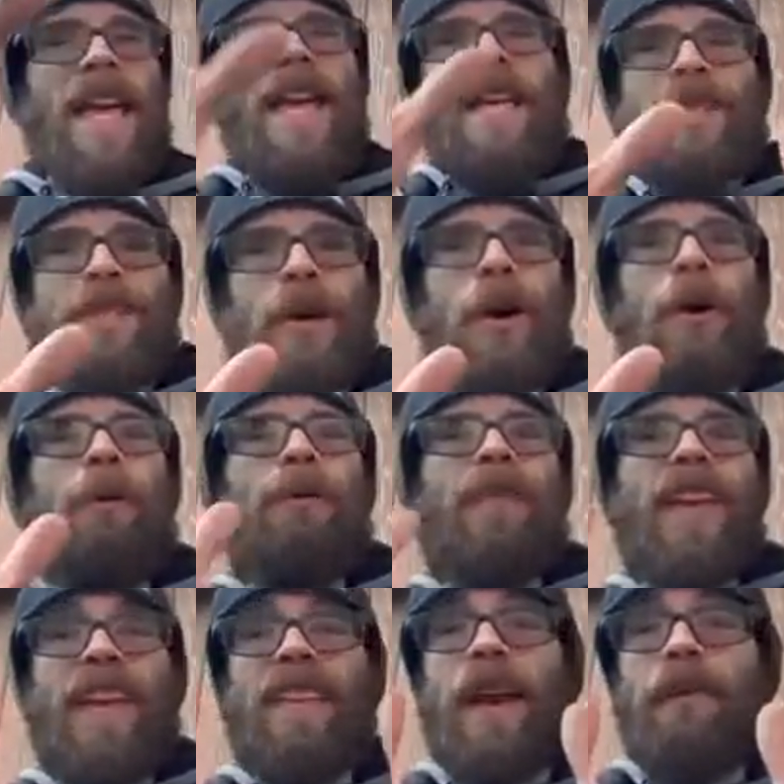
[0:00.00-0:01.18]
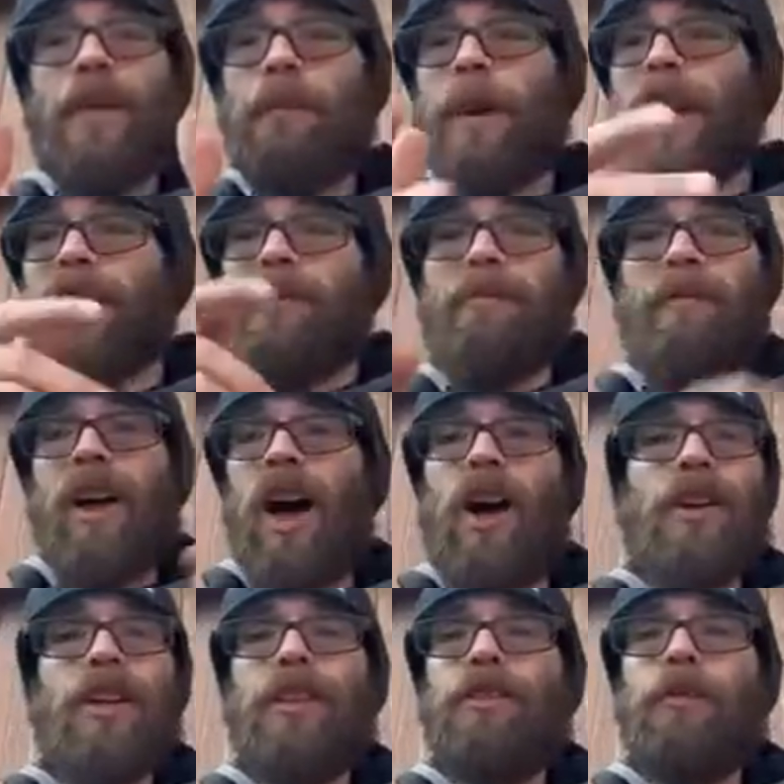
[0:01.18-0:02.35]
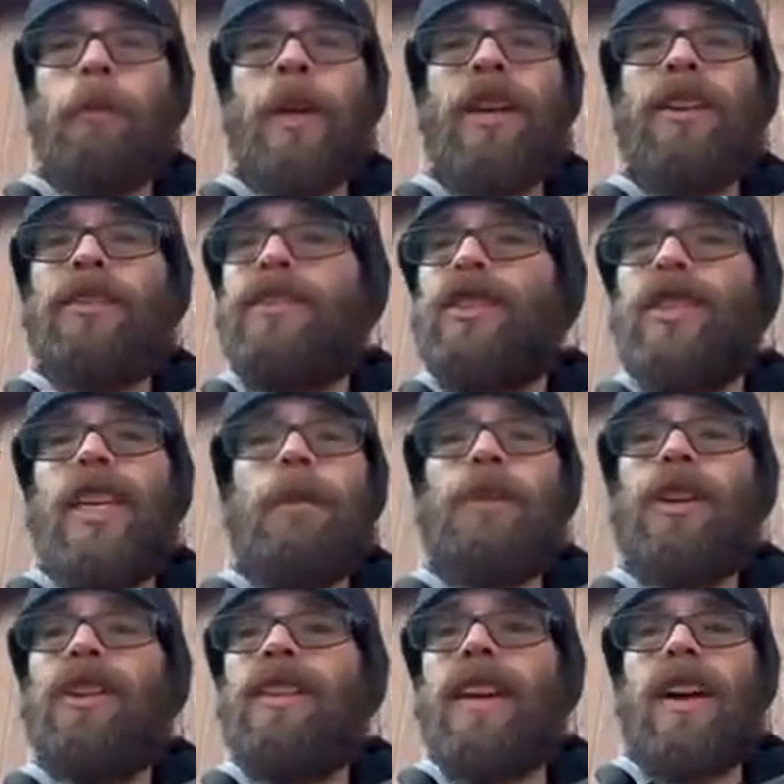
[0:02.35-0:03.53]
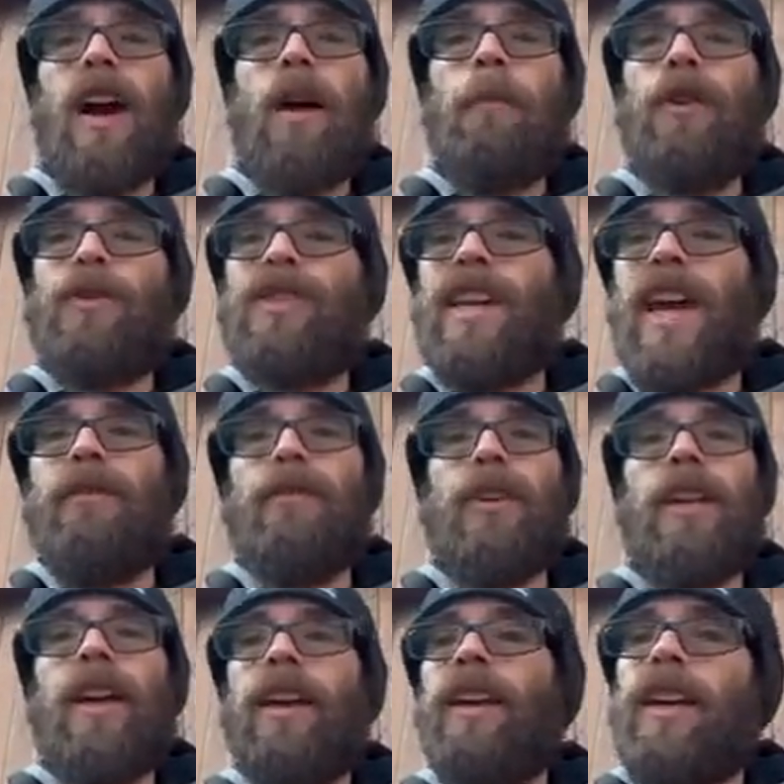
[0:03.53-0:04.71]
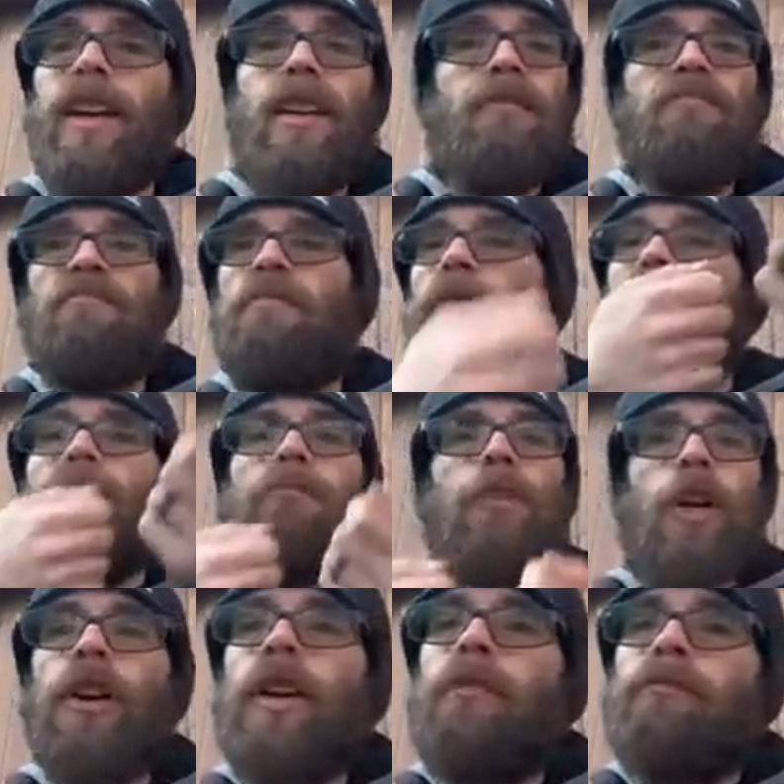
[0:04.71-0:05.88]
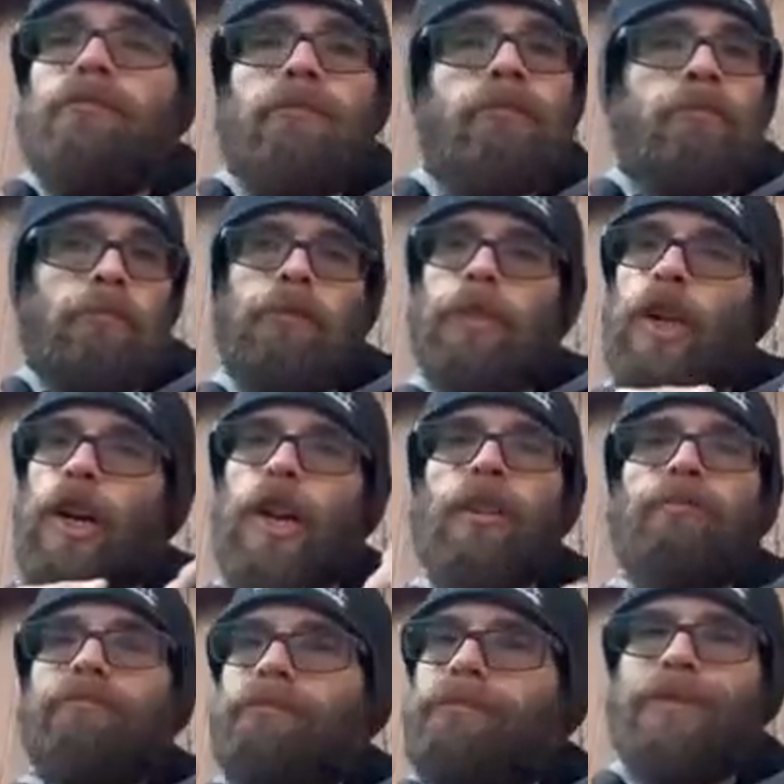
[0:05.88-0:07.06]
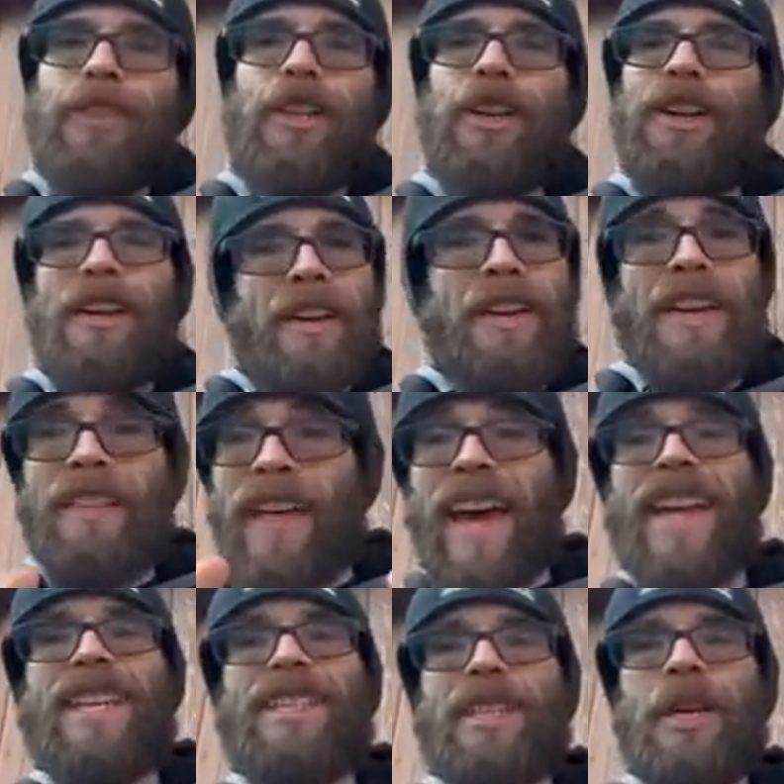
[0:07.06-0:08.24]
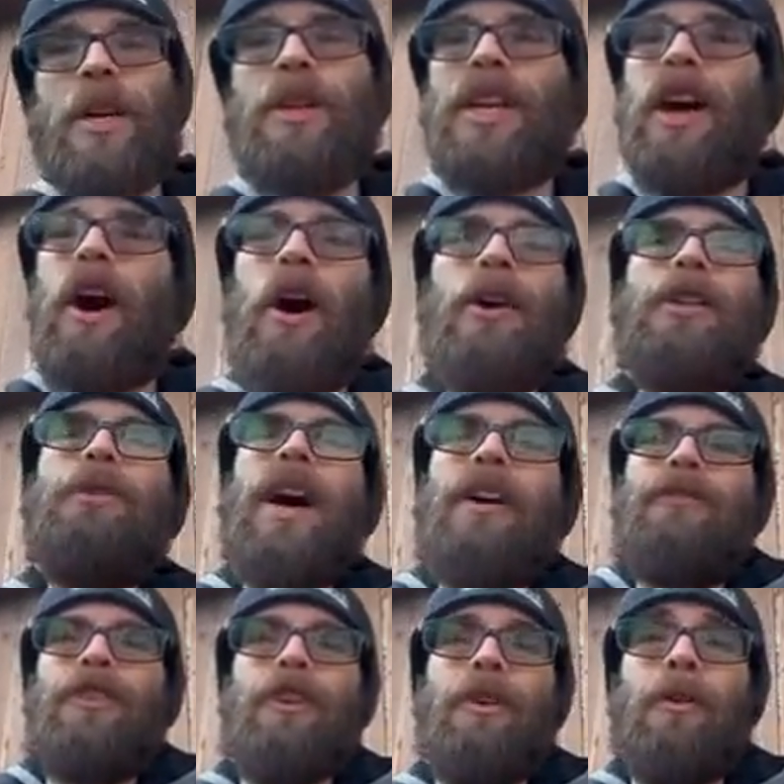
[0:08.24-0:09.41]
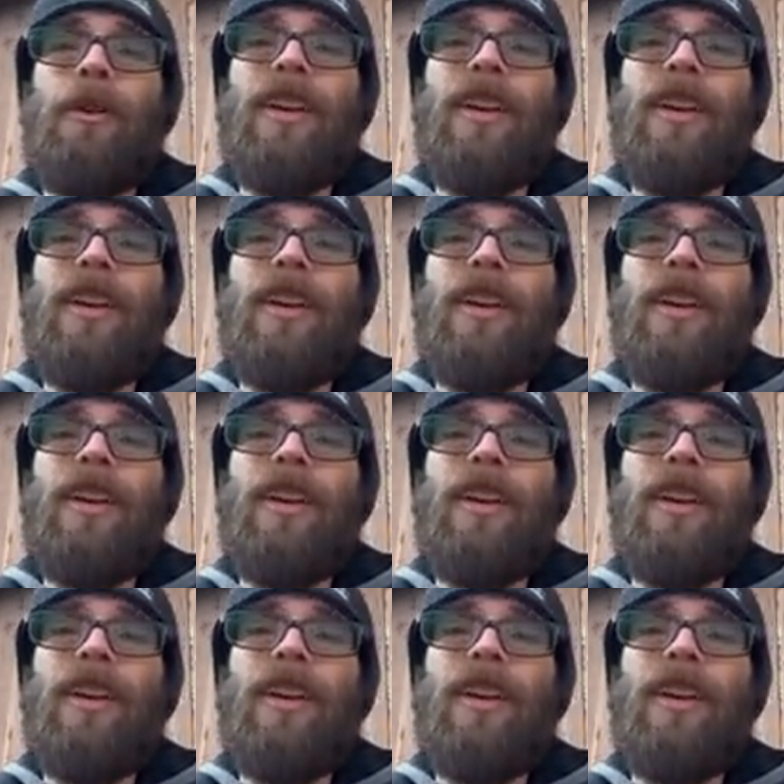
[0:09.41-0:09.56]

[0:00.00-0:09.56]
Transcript: So in that respect, all you're going to do from here is just keep turning that compost every day. Turn it. Turn it, turn it. That is literally all you have to do.